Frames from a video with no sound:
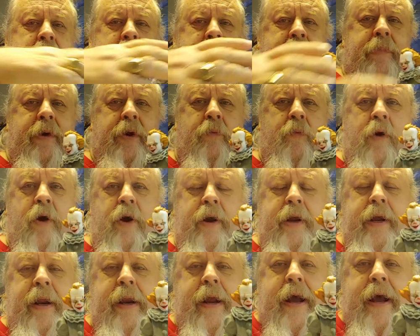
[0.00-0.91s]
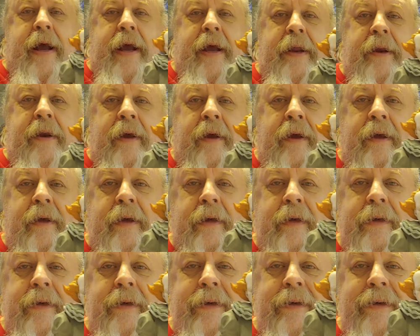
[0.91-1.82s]
been working on
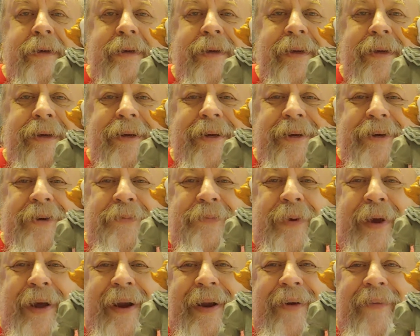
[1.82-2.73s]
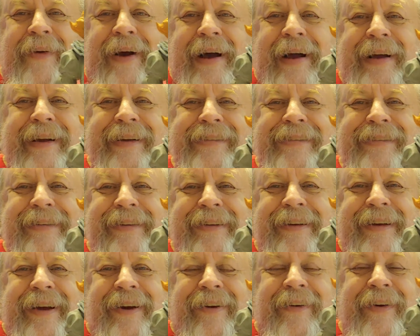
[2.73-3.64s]
Pennywise.
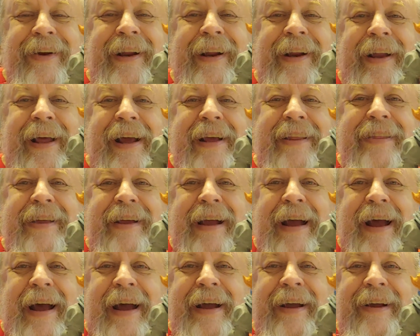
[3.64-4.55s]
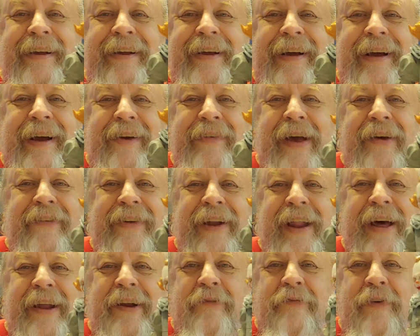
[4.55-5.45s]
I really like the guy. I'm having a
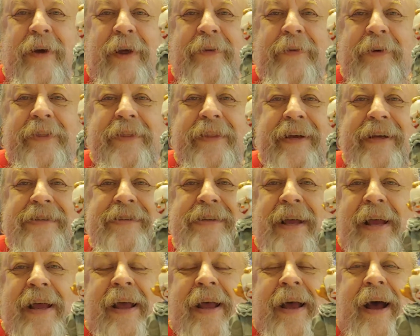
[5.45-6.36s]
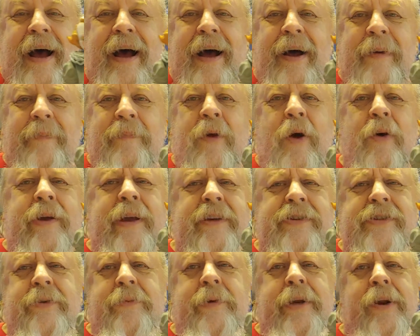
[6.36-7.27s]
lot of fun with this. Okay,
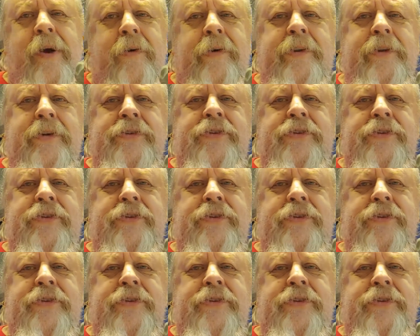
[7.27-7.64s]
so we know in the